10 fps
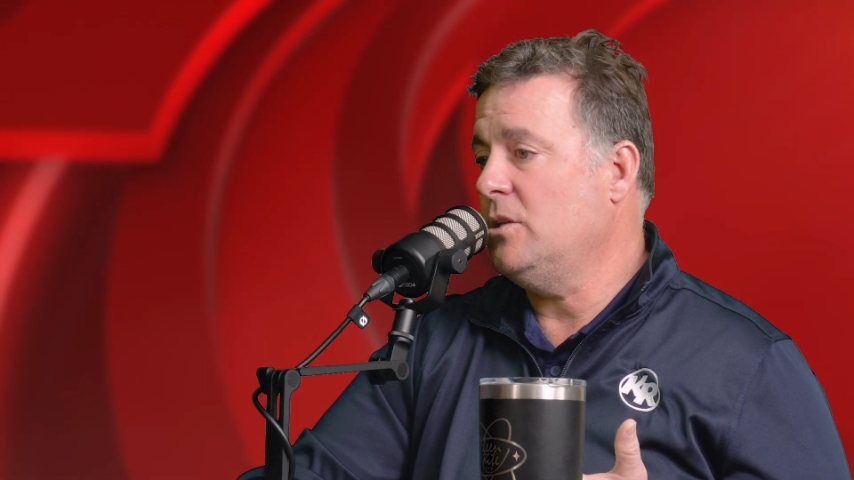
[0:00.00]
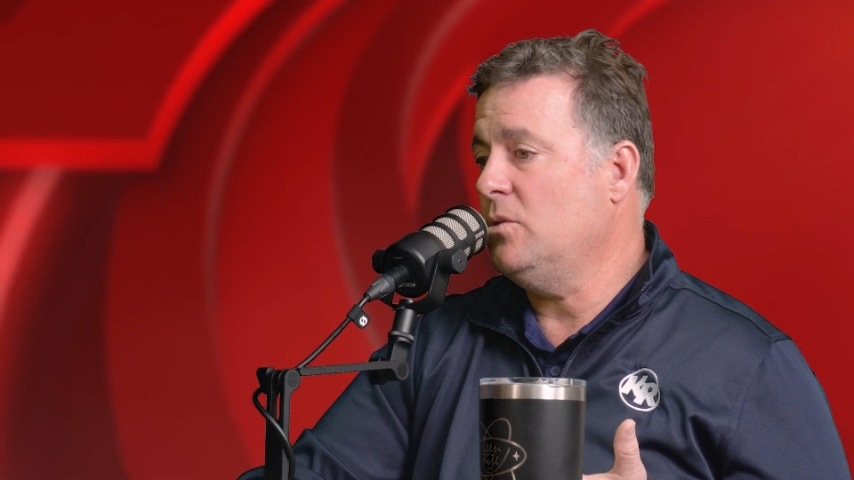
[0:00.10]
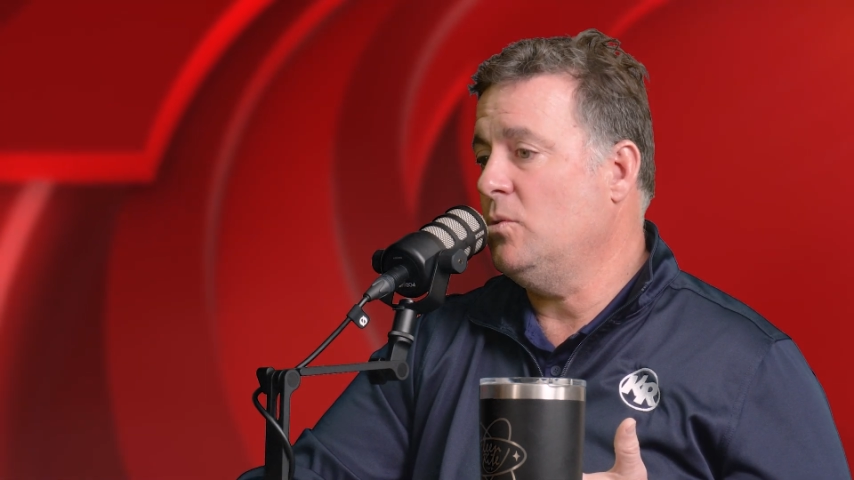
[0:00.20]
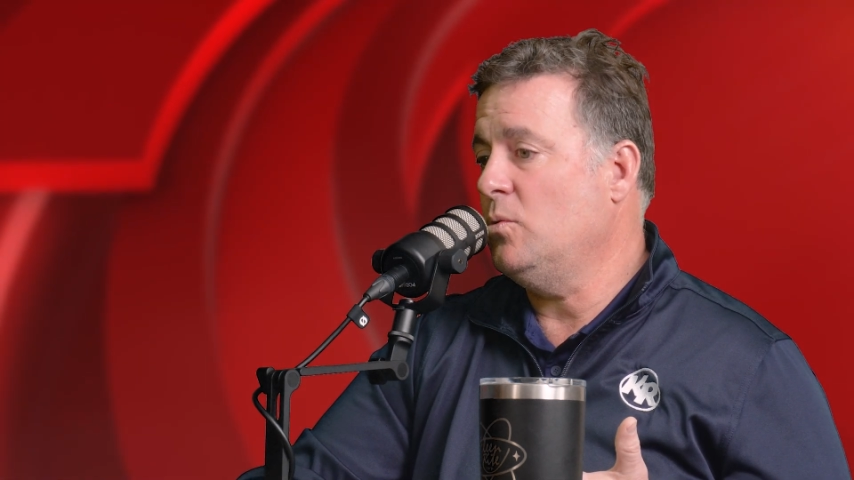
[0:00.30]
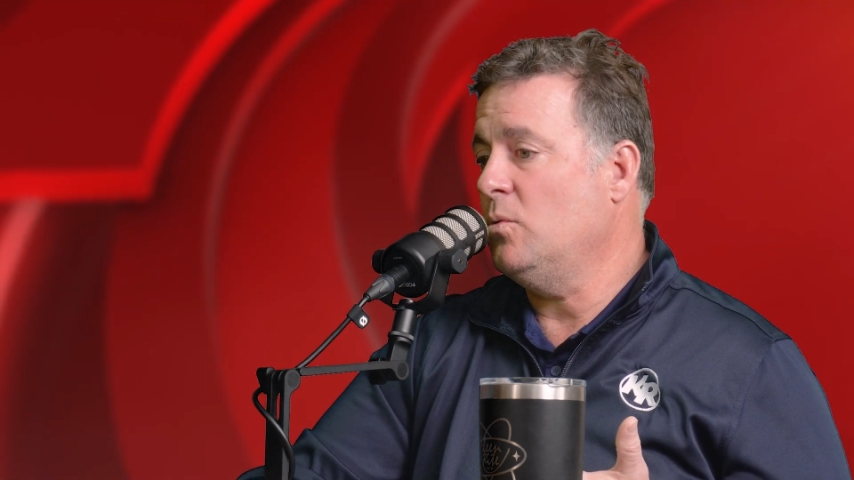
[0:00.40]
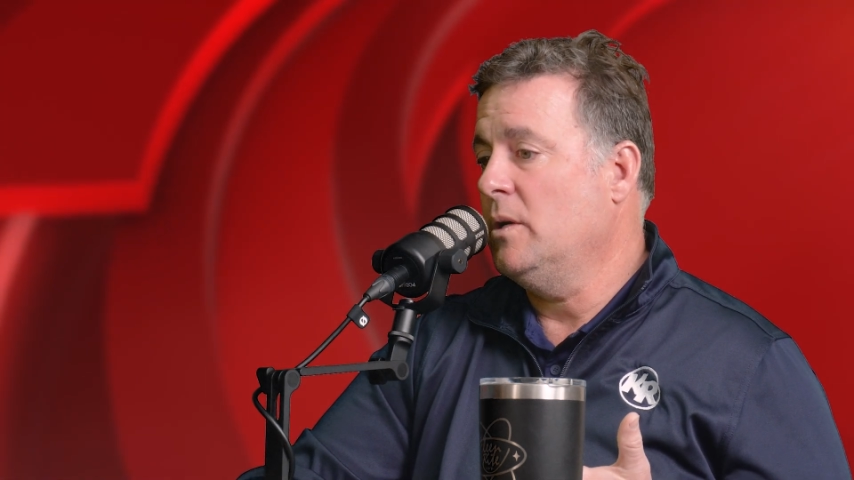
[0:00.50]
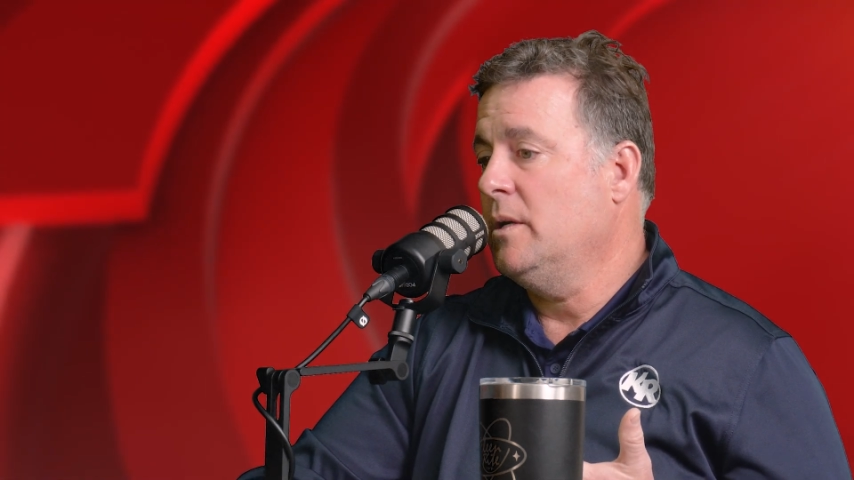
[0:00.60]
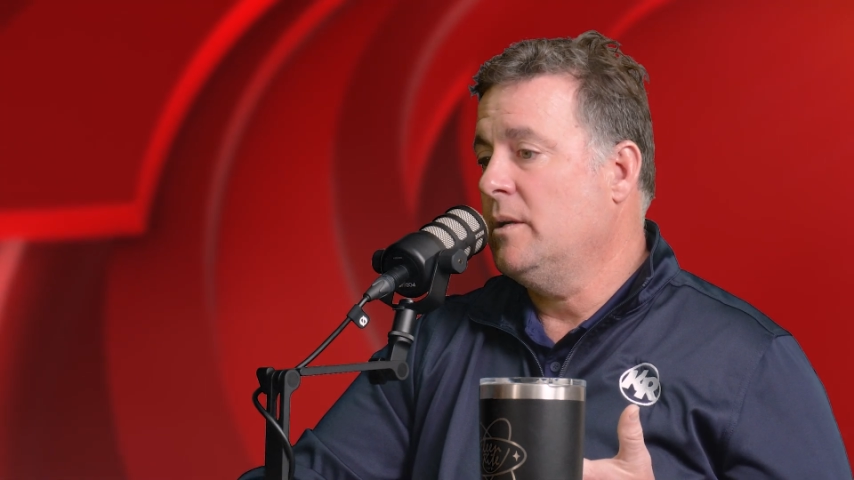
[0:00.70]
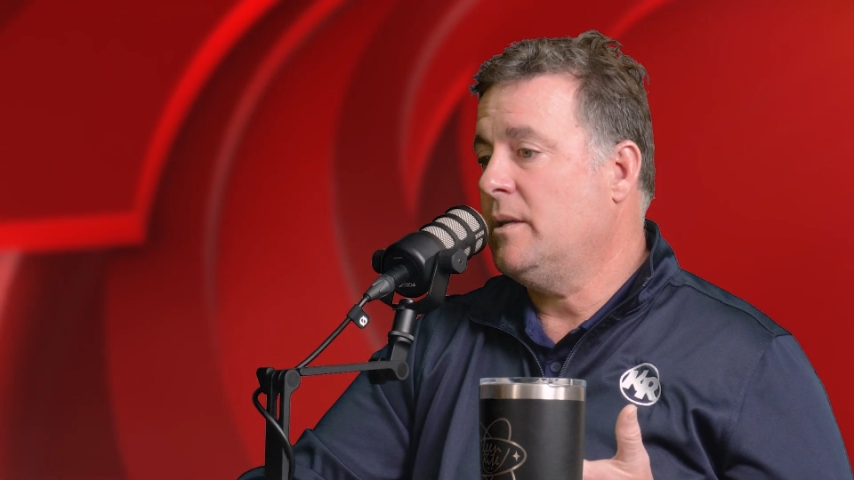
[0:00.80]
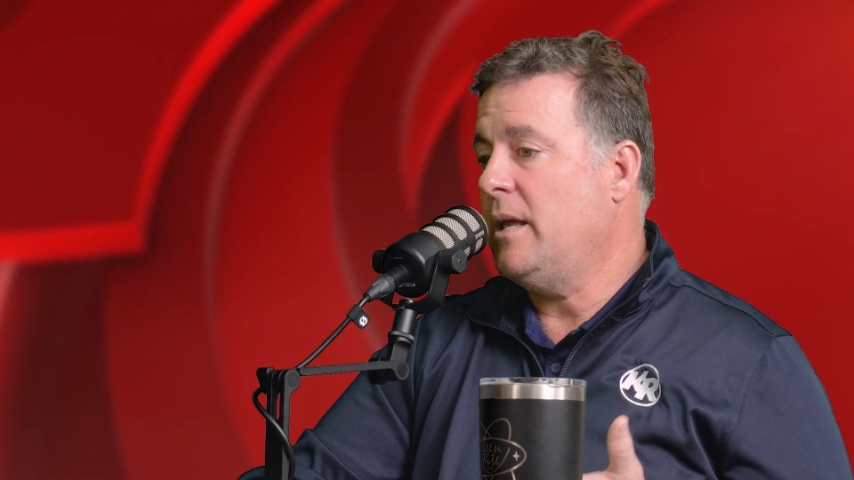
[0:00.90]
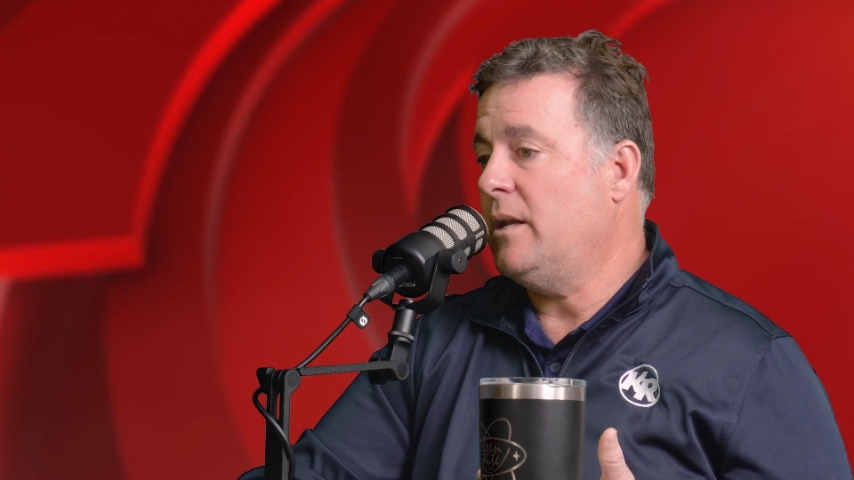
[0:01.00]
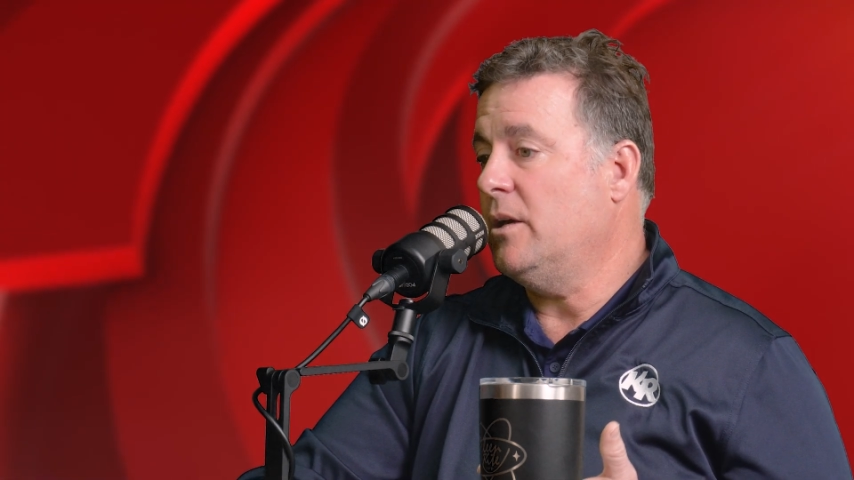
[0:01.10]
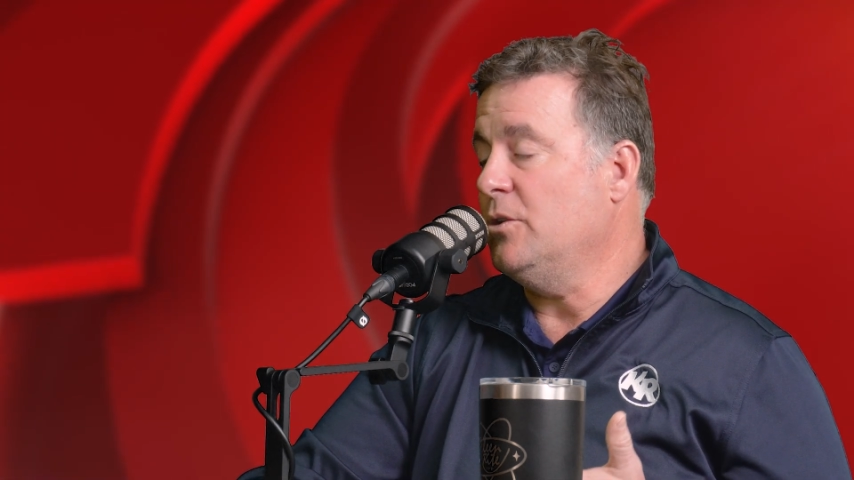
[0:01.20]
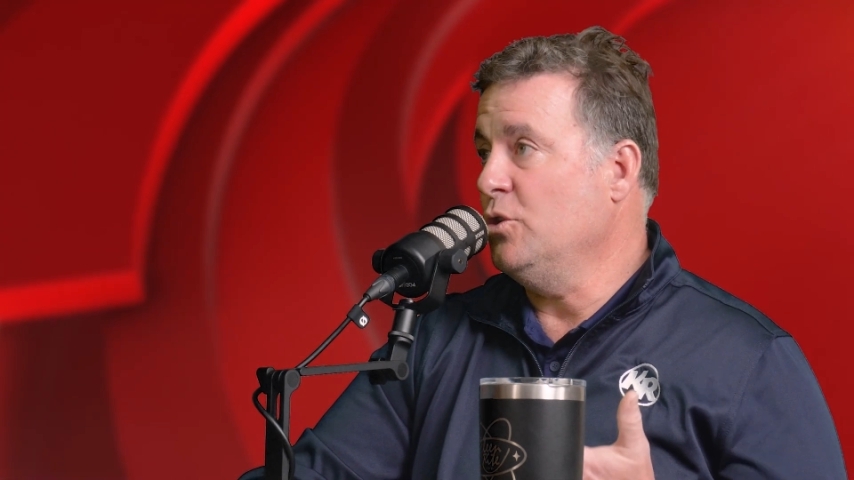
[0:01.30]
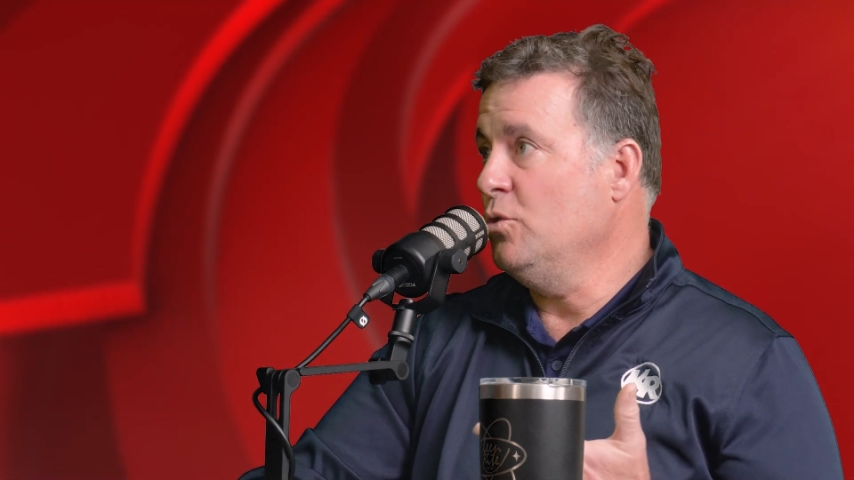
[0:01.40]
you get
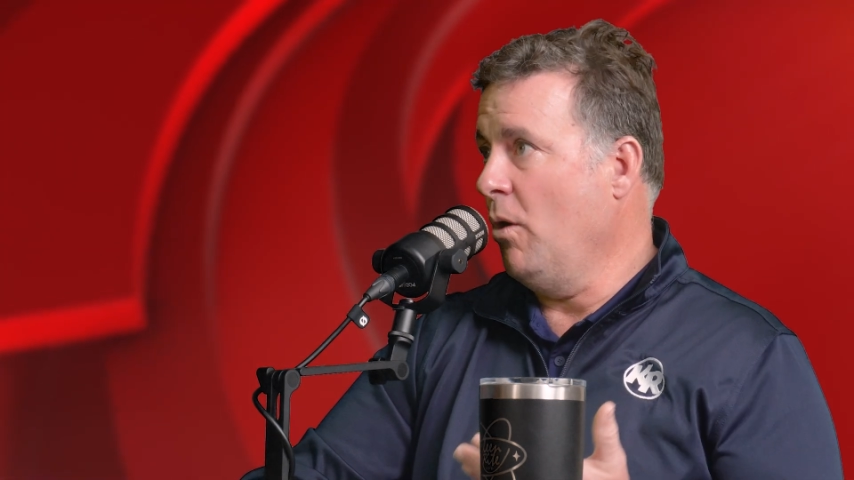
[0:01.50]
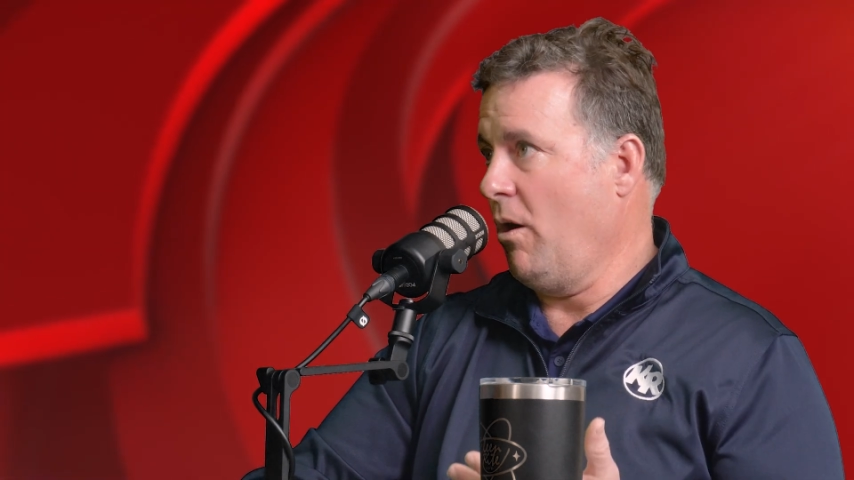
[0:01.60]
a new